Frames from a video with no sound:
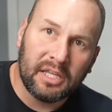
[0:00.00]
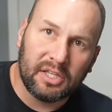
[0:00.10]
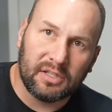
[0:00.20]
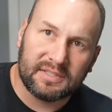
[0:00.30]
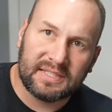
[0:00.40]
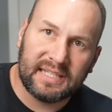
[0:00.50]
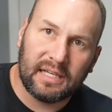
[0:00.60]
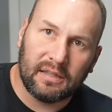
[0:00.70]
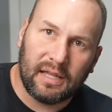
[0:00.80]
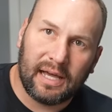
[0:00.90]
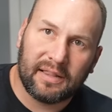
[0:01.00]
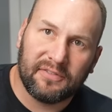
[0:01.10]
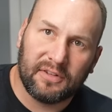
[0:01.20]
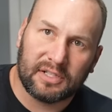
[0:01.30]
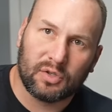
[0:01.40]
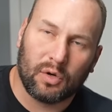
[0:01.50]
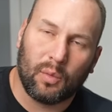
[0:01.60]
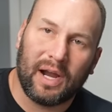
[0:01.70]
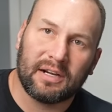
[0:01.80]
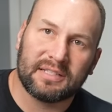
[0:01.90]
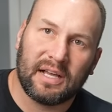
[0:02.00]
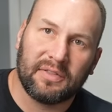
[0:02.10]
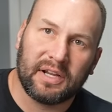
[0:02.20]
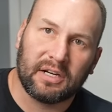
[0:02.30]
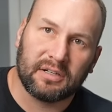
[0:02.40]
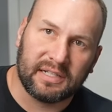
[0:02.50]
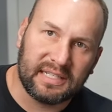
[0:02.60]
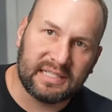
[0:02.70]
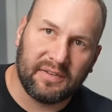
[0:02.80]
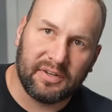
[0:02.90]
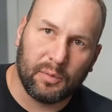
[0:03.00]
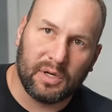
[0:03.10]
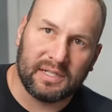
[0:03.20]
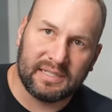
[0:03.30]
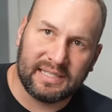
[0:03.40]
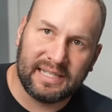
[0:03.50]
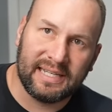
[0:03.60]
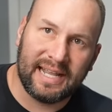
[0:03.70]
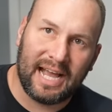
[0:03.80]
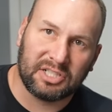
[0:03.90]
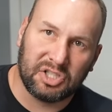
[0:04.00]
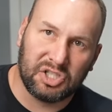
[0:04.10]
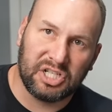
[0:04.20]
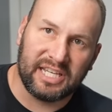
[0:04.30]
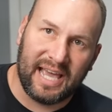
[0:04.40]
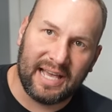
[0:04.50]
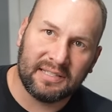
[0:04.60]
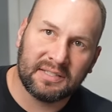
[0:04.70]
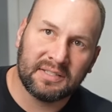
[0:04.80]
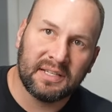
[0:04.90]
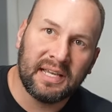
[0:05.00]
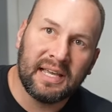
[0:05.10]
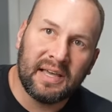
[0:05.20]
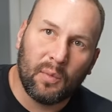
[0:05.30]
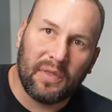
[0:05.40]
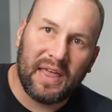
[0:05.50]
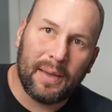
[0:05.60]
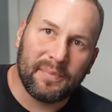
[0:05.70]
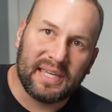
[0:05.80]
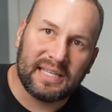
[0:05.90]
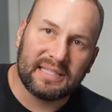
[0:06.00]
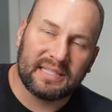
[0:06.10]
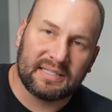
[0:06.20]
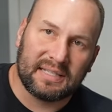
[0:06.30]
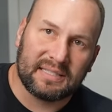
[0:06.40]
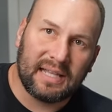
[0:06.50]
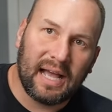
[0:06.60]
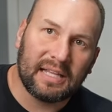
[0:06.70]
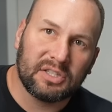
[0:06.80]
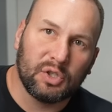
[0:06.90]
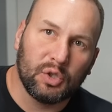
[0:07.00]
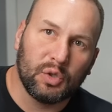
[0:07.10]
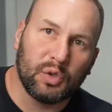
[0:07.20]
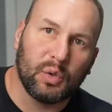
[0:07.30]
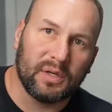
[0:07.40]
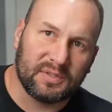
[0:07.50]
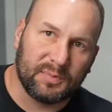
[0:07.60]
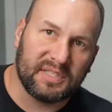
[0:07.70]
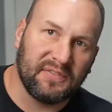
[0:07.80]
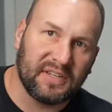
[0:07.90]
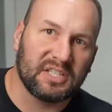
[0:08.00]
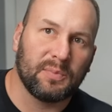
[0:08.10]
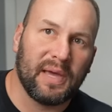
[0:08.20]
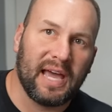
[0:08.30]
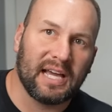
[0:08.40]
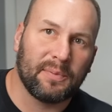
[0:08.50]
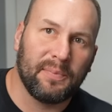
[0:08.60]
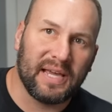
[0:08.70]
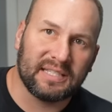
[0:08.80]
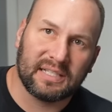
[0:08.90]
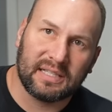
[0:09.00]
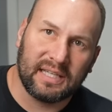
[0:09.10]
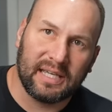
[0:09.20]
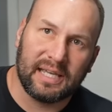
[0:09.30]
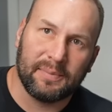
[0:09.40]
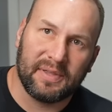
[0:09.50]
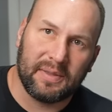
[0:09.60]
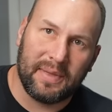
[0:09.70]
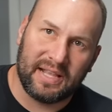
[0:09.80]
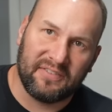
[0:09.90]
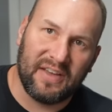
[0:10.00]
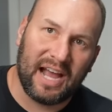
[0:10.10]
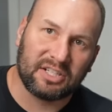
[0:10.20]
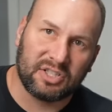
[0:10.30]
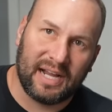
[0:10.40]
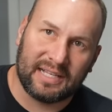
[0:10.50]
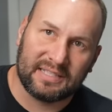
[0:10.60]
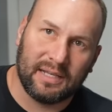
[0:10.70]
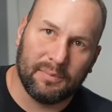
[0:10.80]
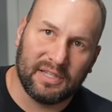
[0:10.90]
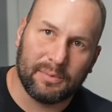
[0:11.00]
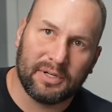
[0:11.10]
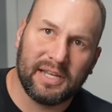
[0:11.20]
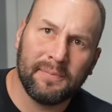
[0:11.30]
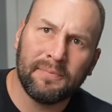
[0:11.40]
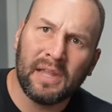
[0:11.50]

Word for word: You'll see a lot of the flux core wires out there, E71T-GS. What that means is it's not to a specific spec basically, but the manufacturer has some liberty.